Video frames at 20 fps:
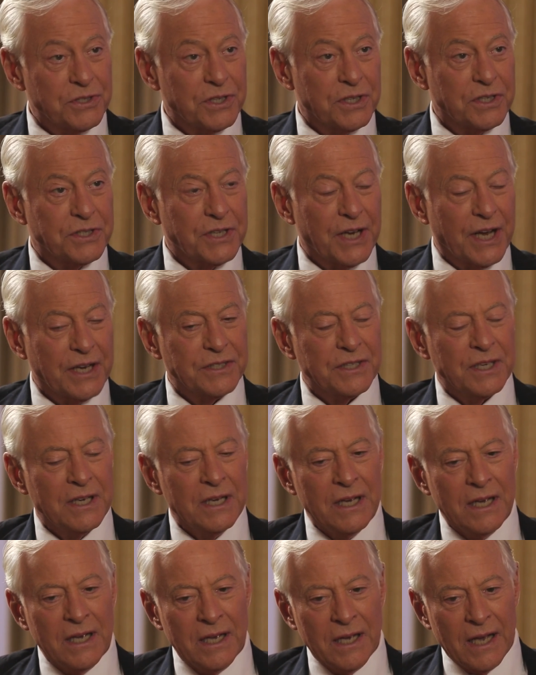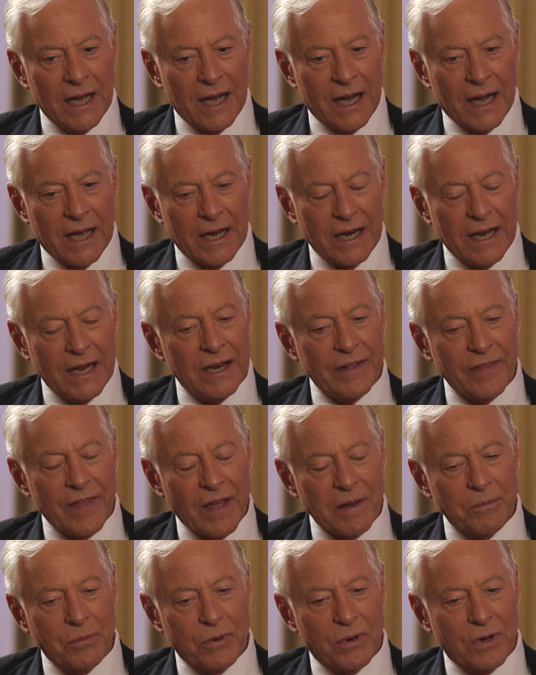Success, and in
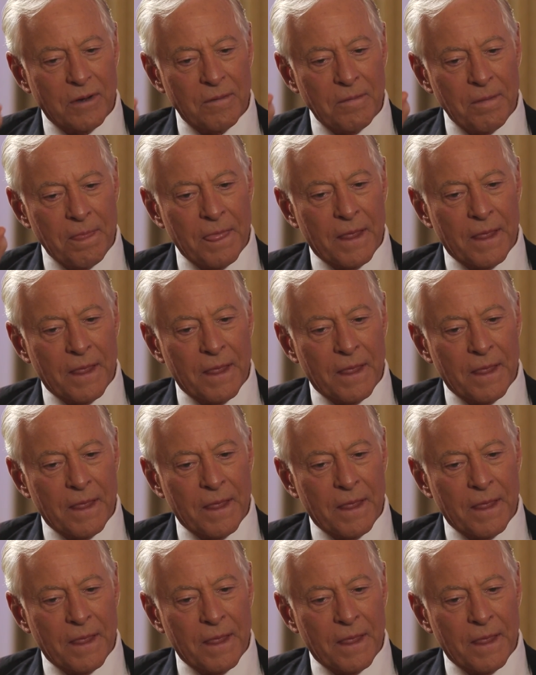that book,